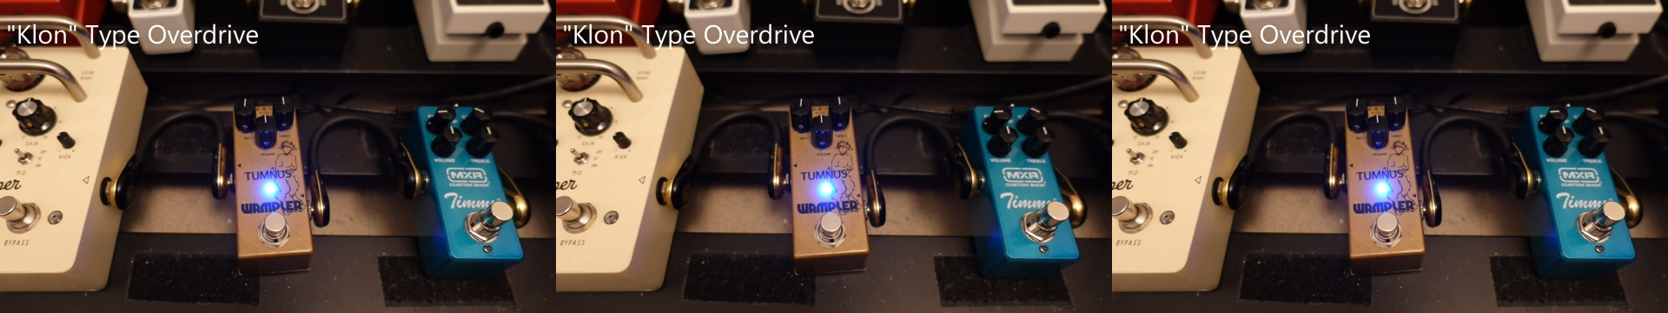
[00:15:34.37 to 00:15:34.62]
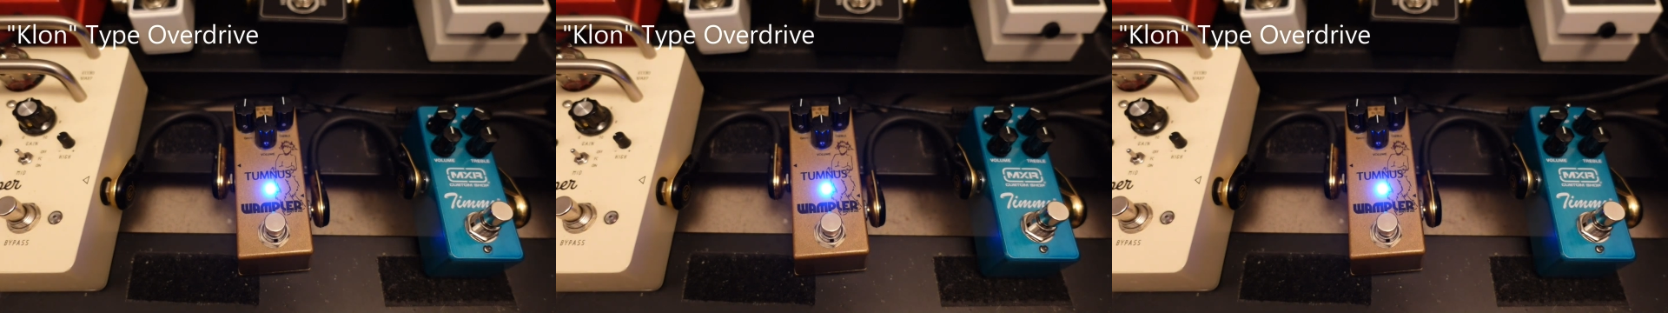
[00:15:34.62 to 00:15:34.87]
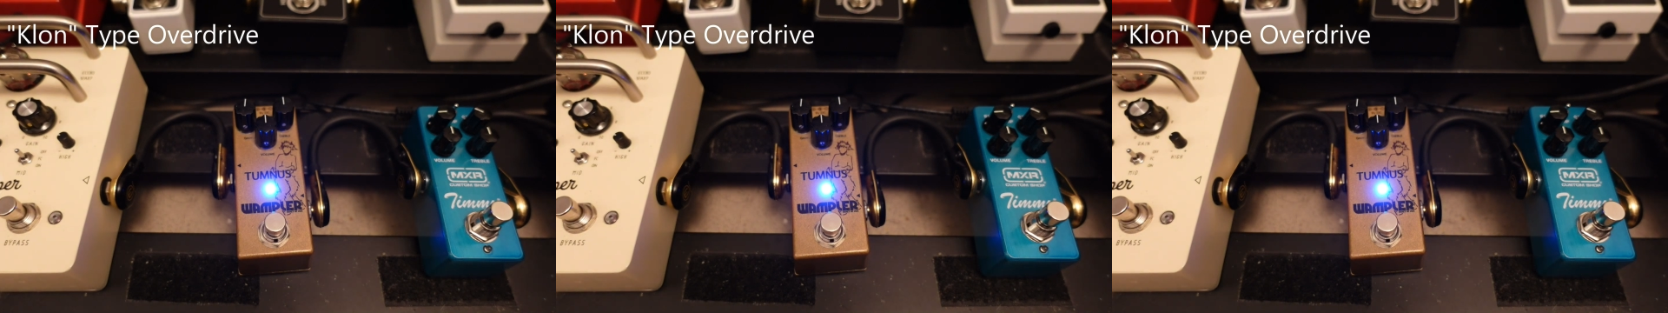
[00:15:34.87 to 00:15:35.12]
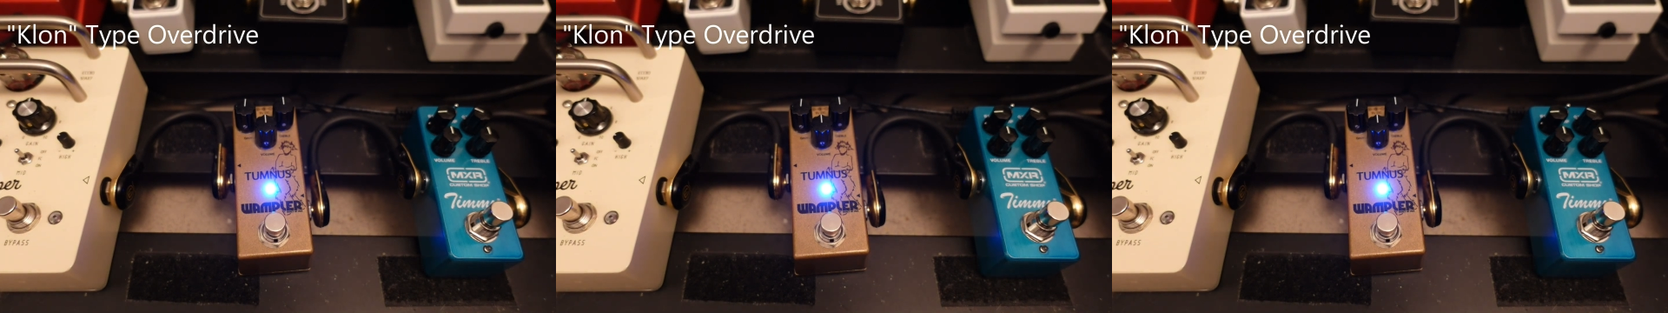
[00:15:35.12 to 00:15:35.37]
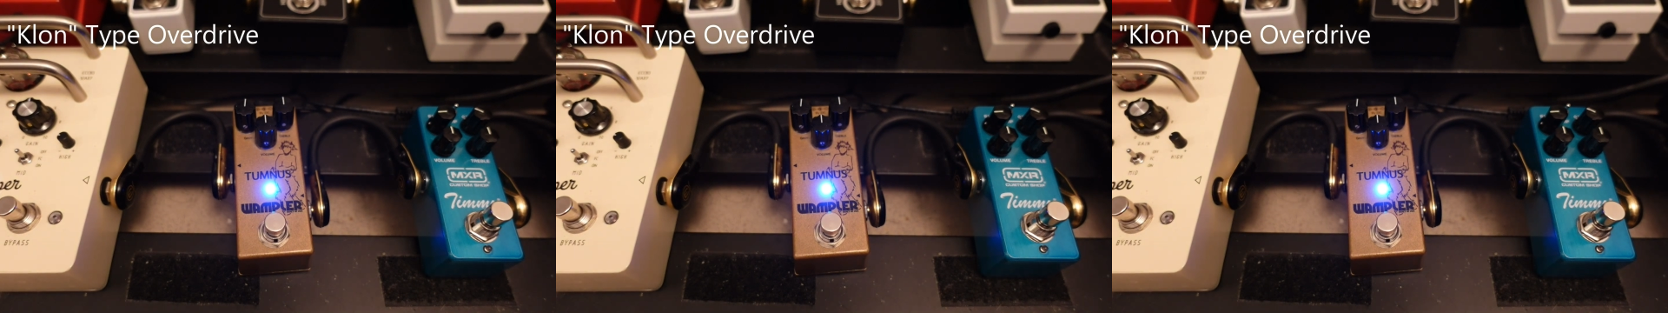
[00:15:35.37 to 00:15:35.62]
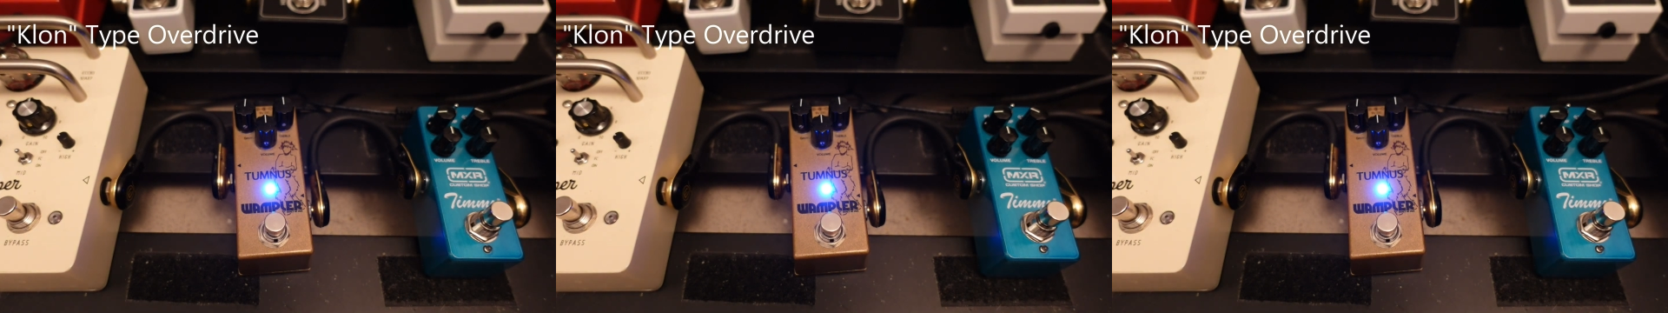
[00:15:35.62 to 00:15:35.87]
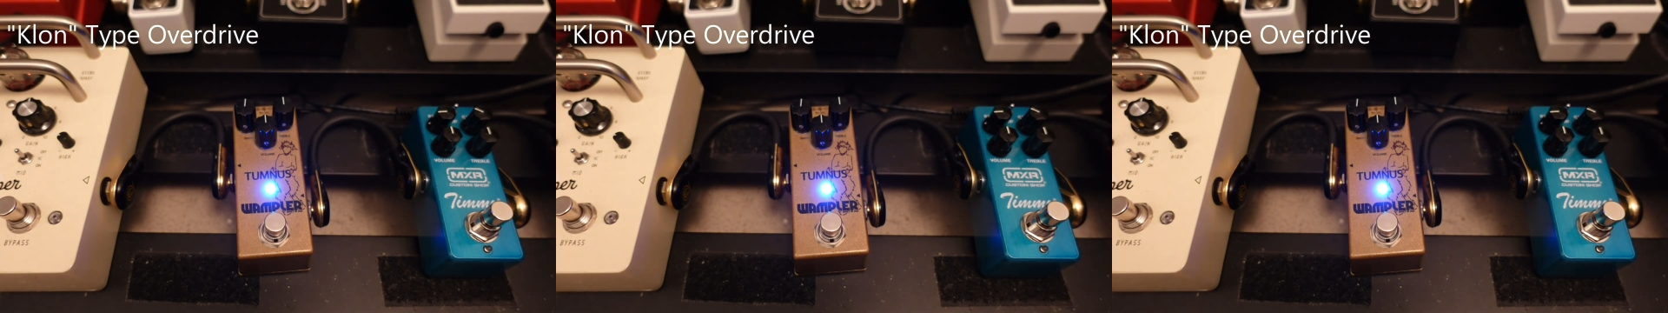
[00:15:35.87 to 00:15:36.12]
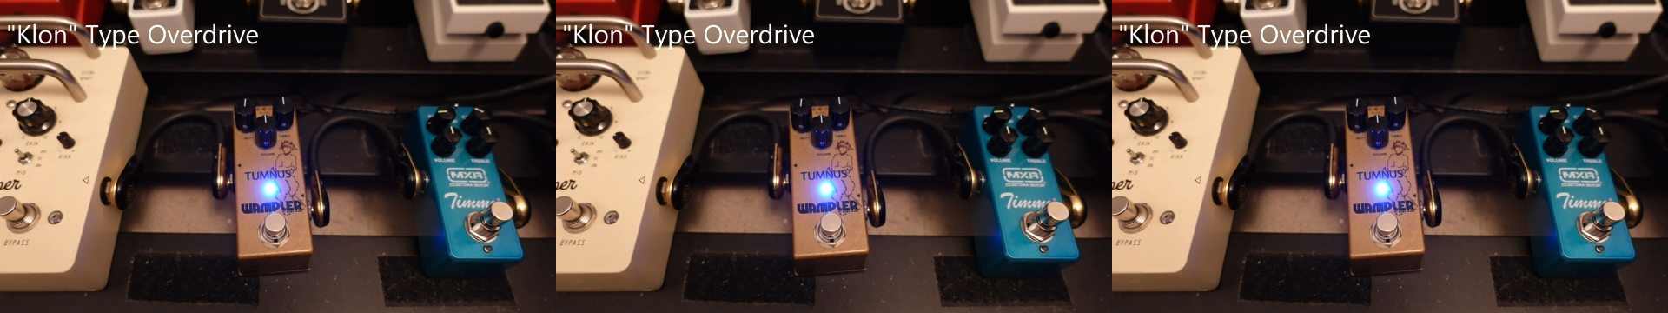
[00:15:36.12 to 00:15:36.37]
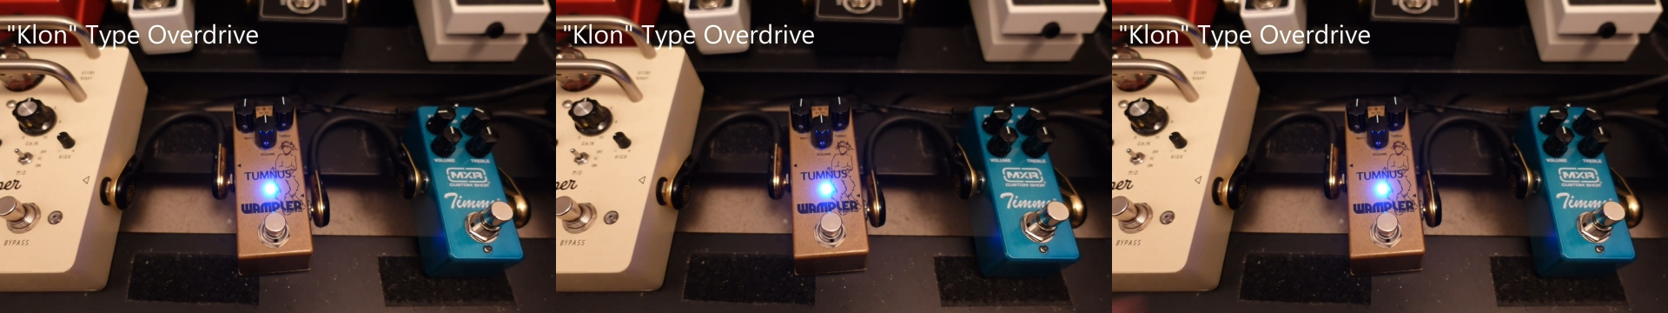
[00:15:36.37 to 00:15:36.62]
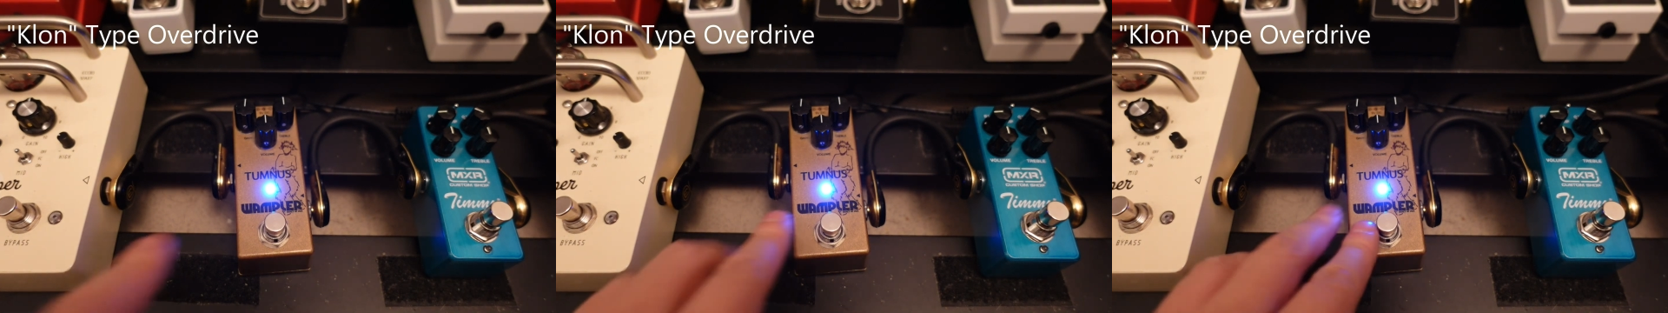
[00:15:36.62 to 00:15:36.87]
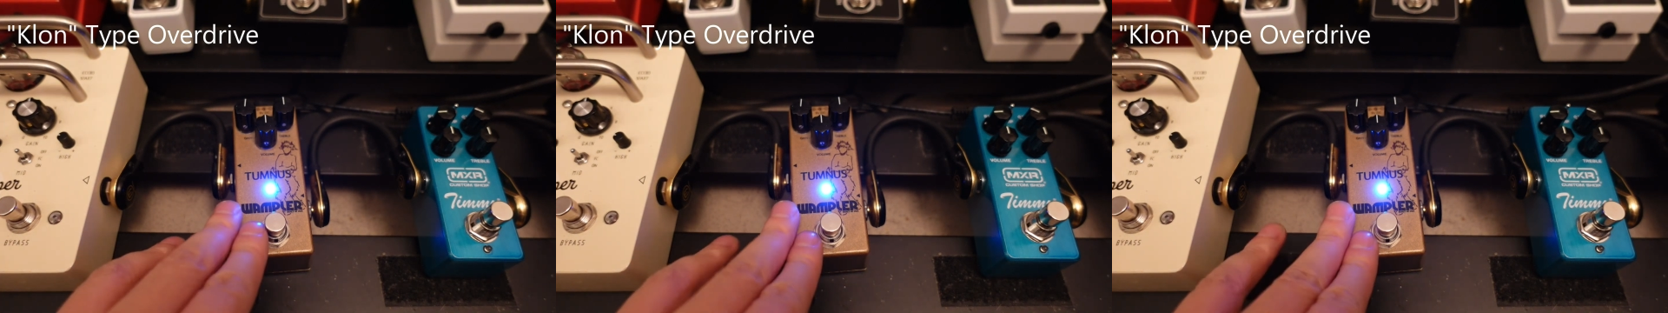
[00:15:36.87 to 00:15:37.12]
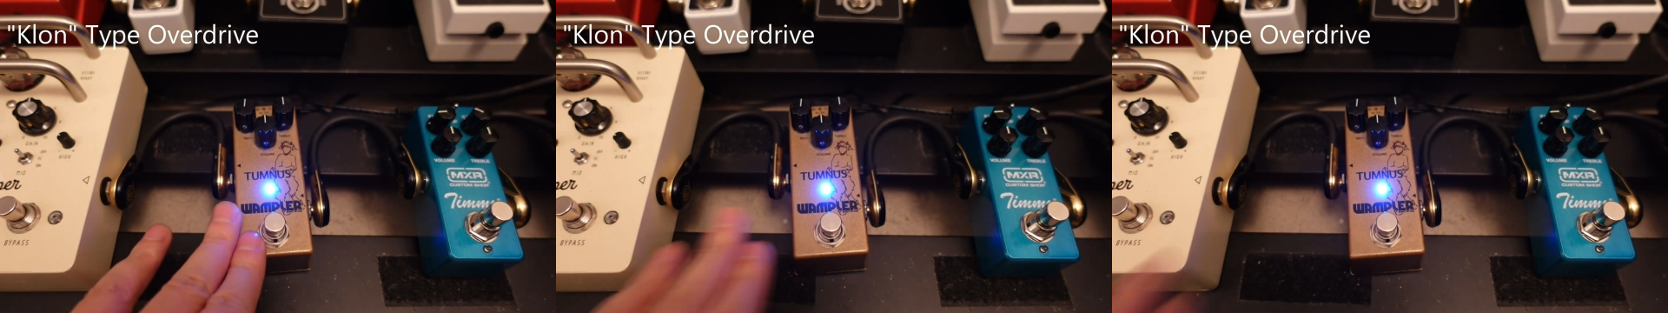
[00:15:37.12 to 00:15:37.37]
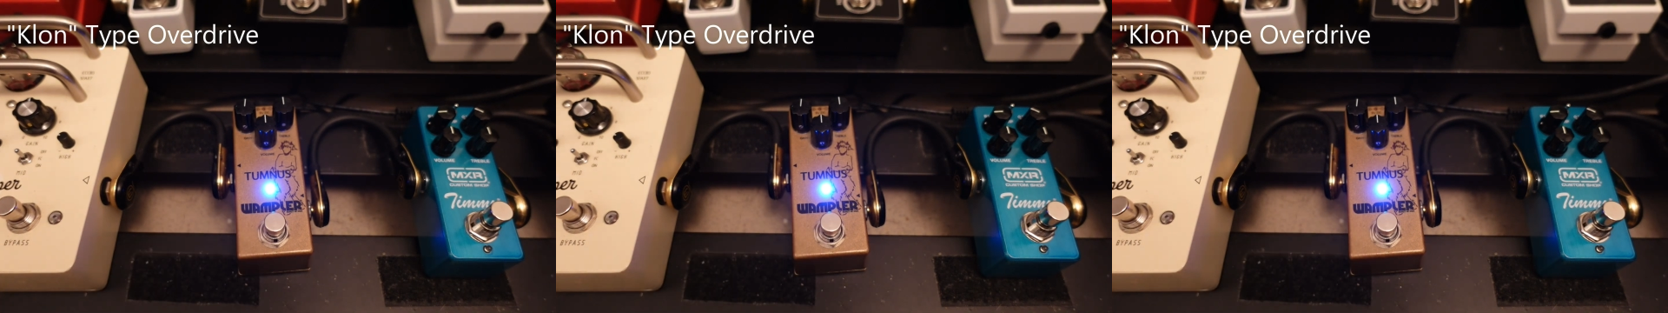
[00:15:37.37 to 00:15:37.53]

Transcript: (no speaker visible)